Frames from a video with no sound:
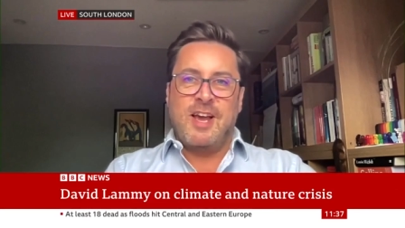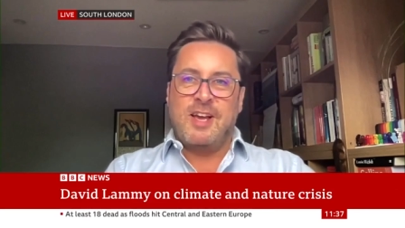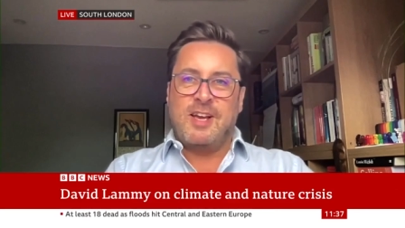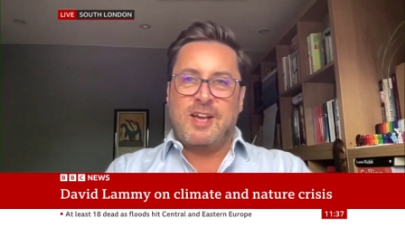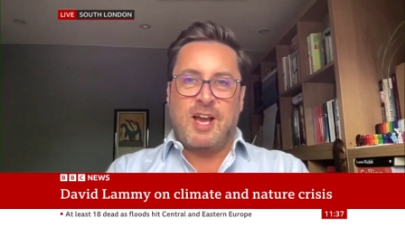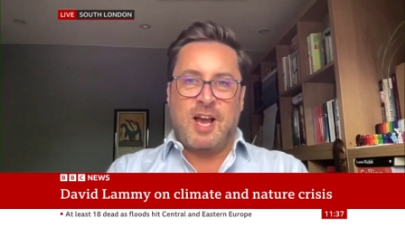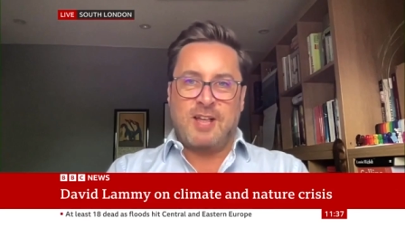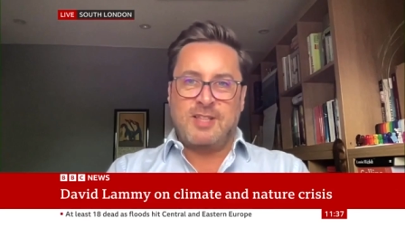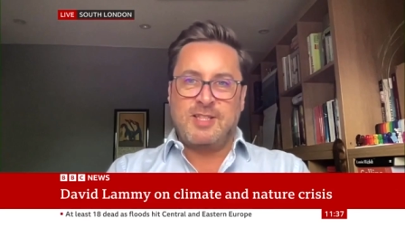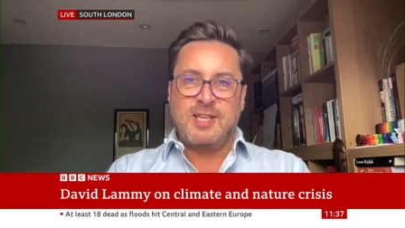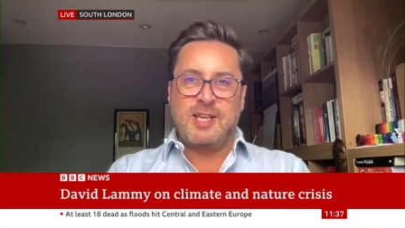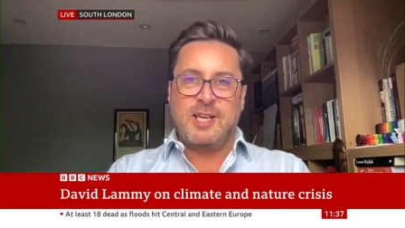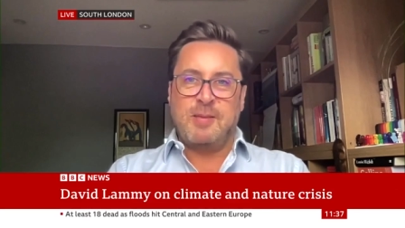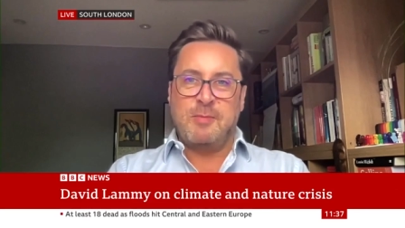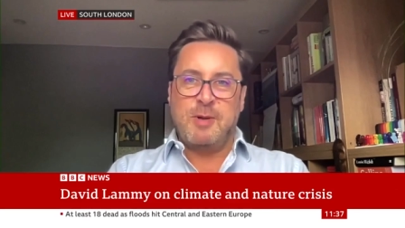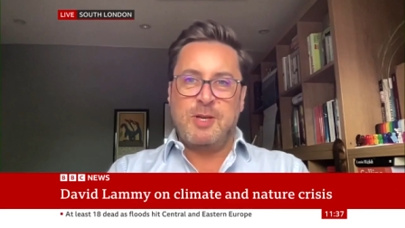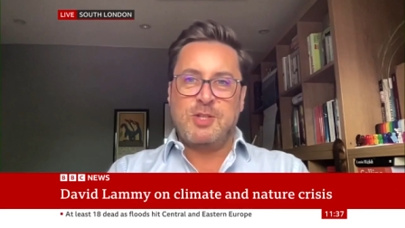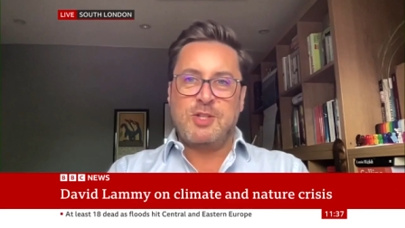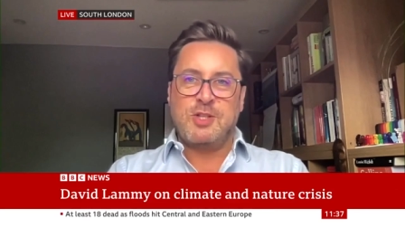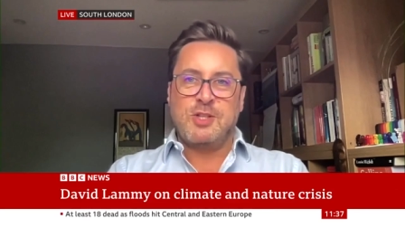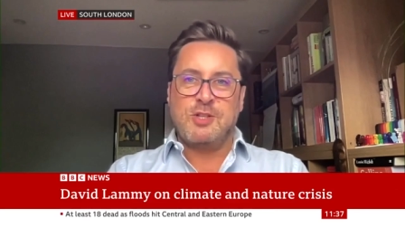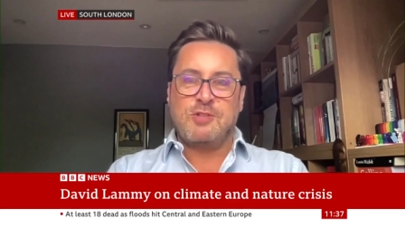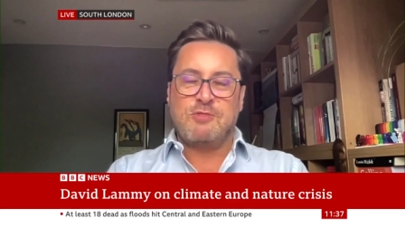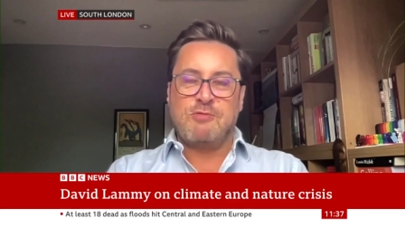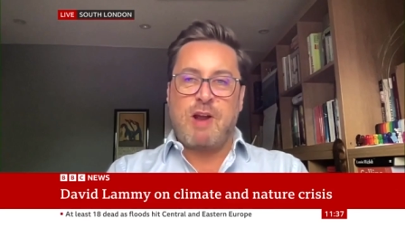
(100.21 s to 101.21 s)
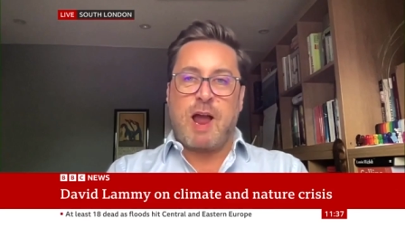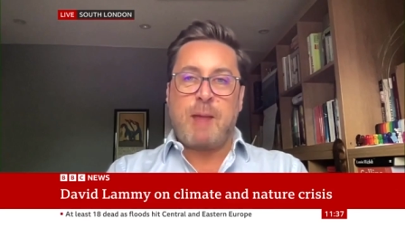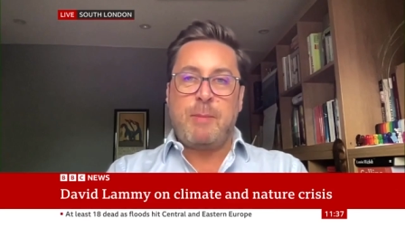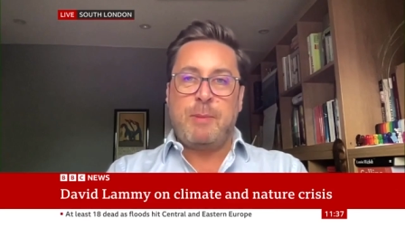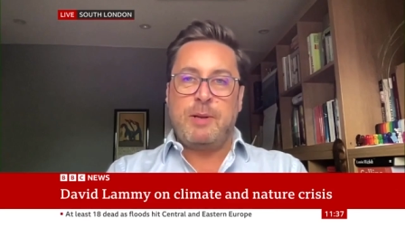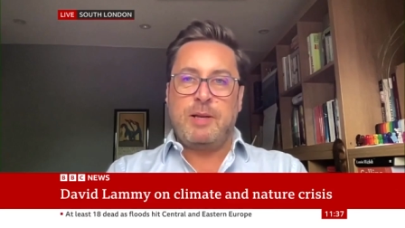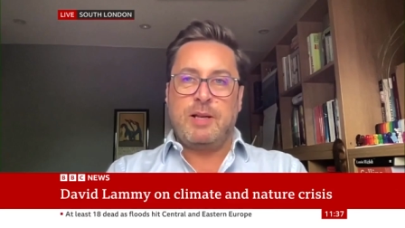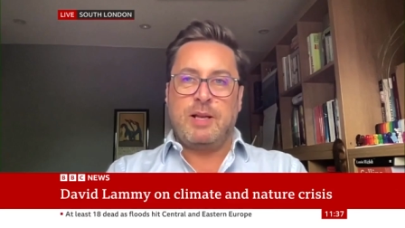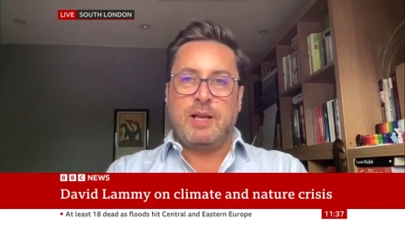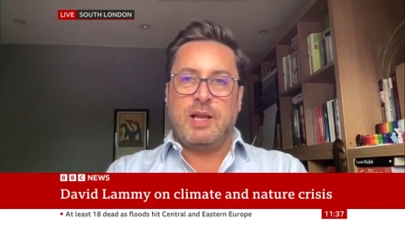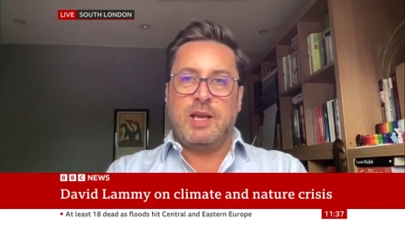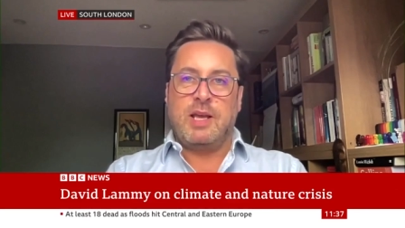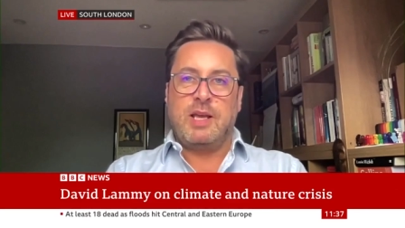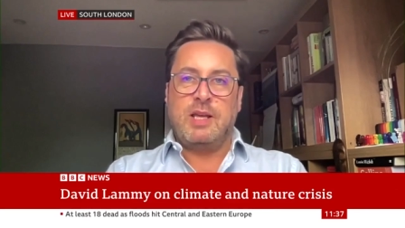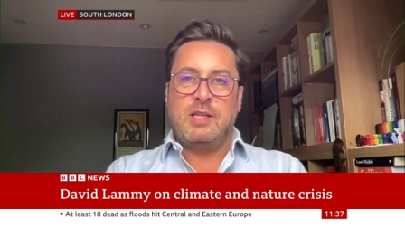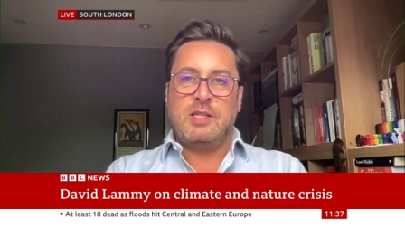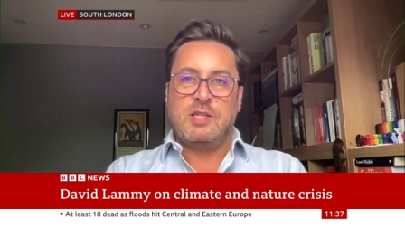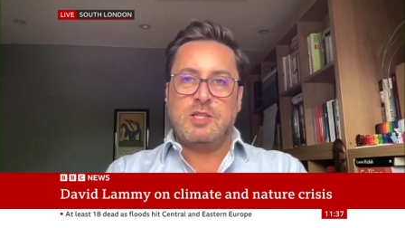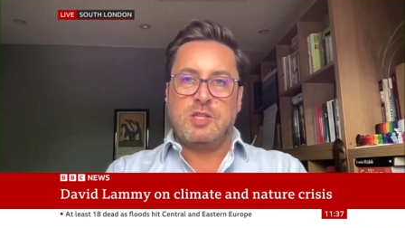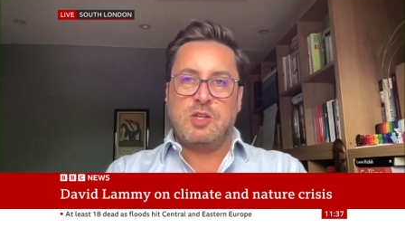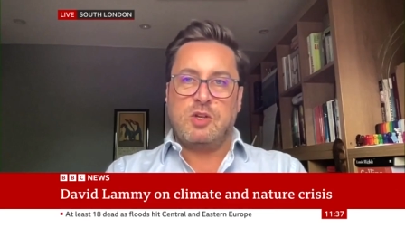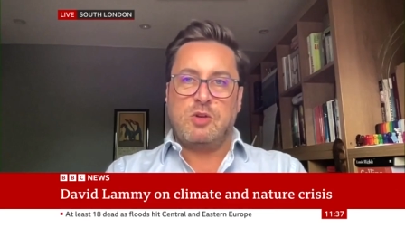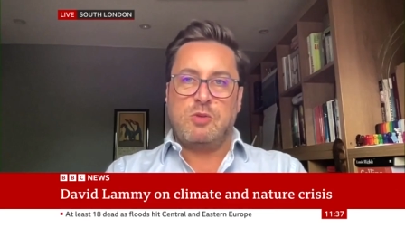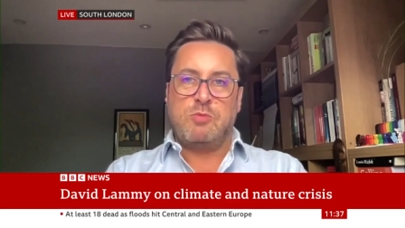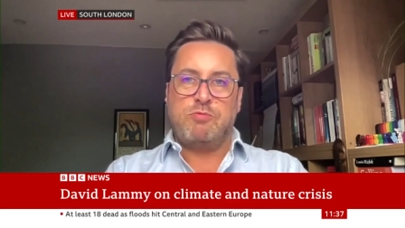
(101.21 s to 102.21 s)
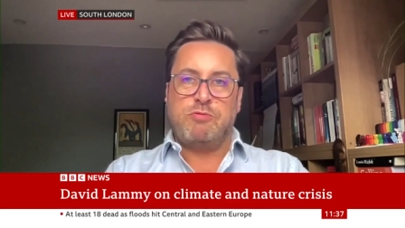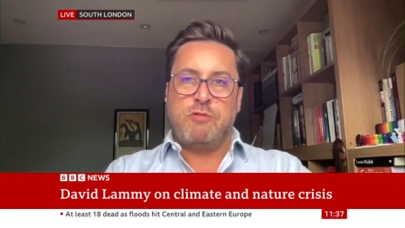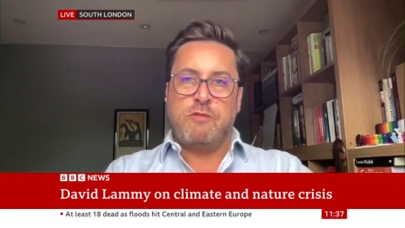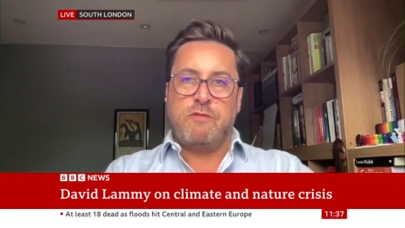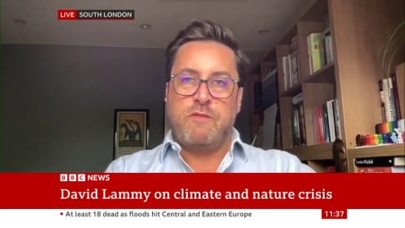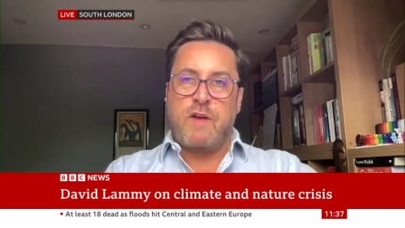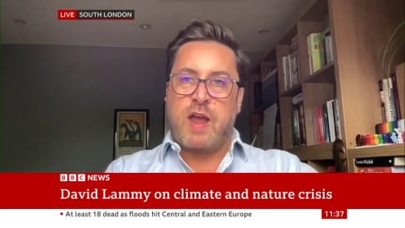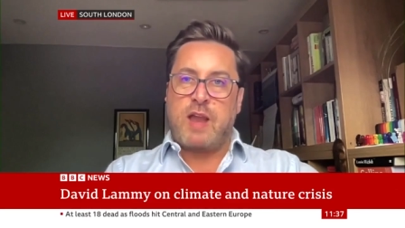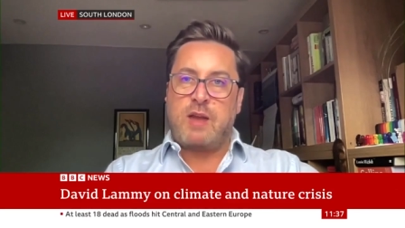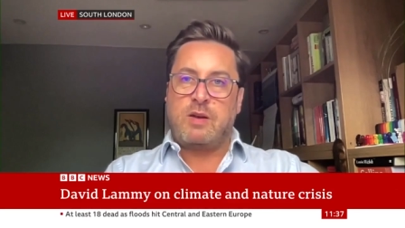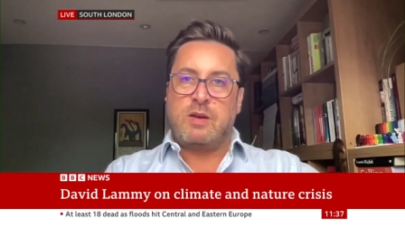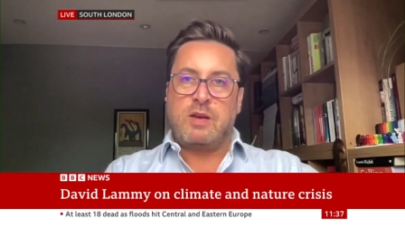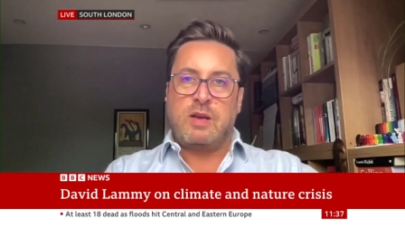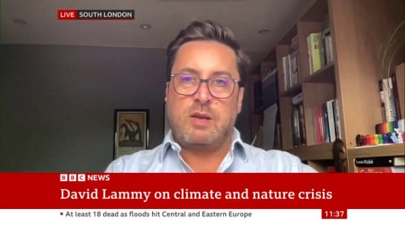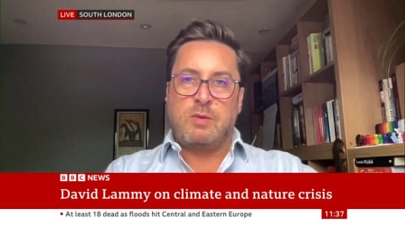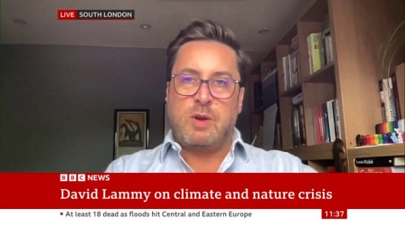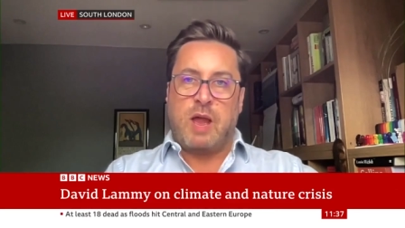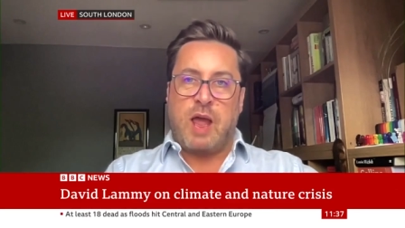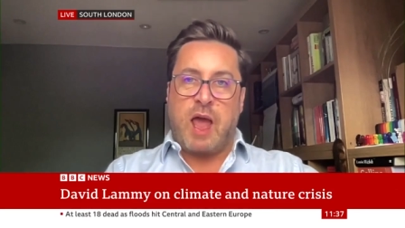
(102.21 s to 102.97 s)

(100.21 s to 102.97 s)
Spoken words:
cutting emissions rapidly to prevent